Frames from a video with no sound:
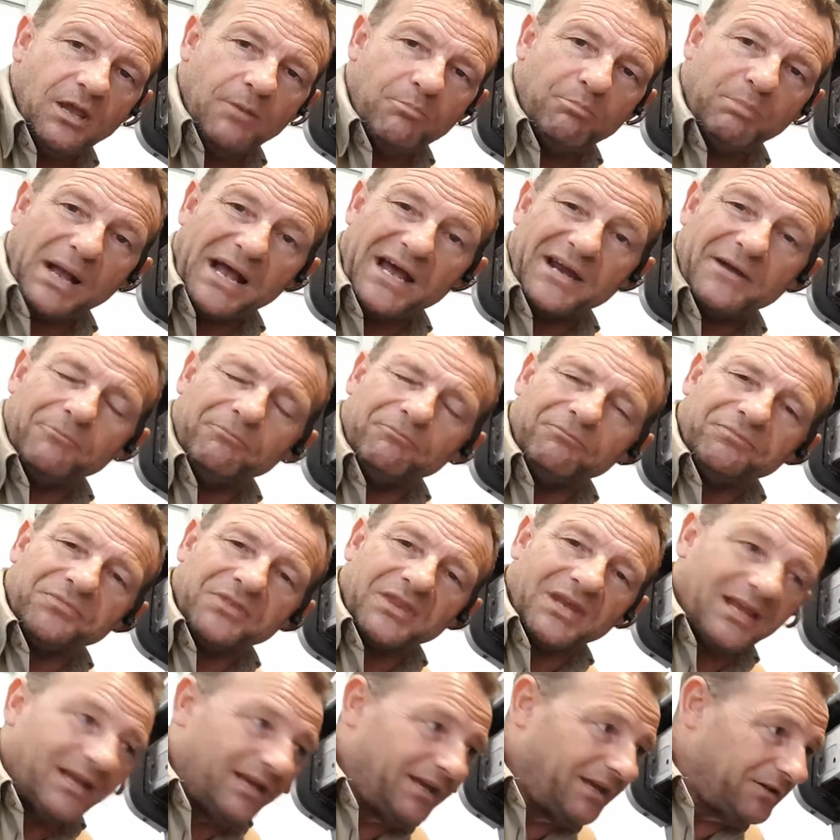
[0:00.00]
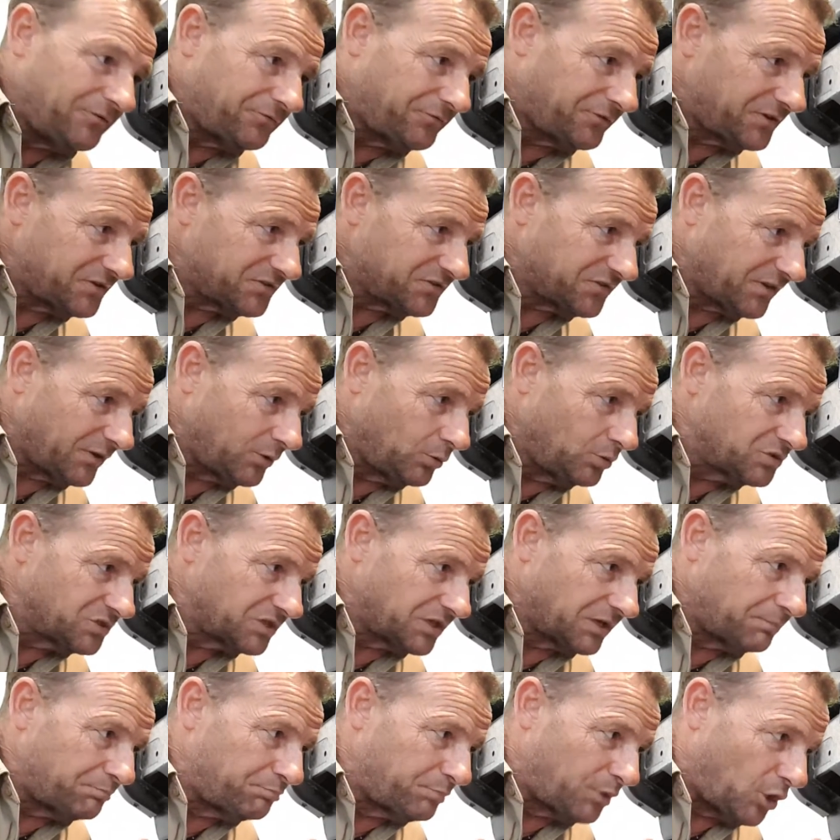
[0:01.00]
But if this thing was
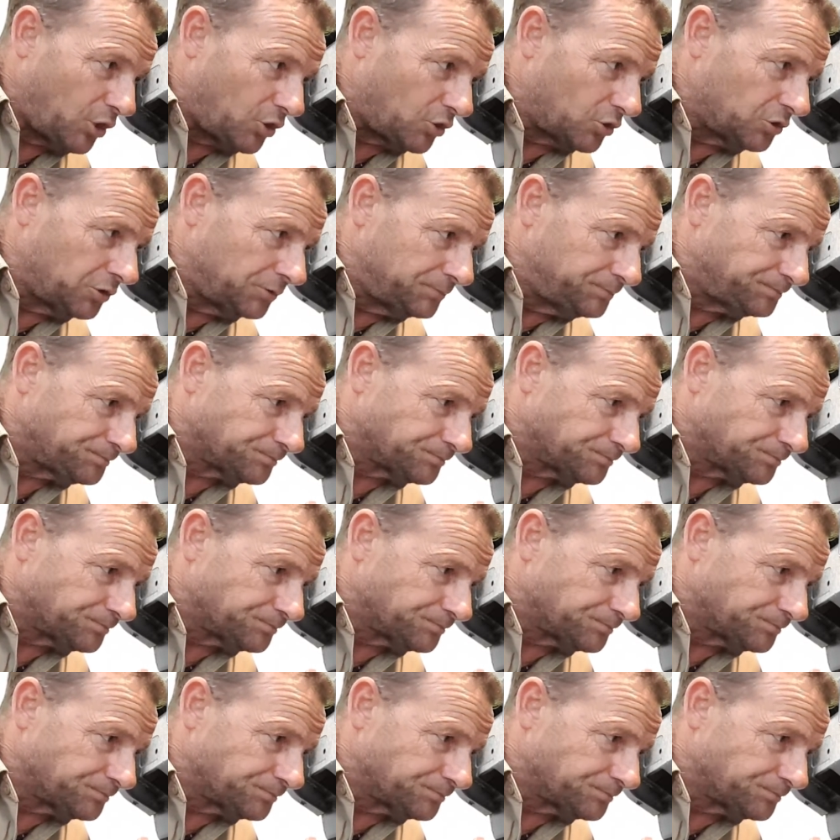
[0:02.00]
in a bog,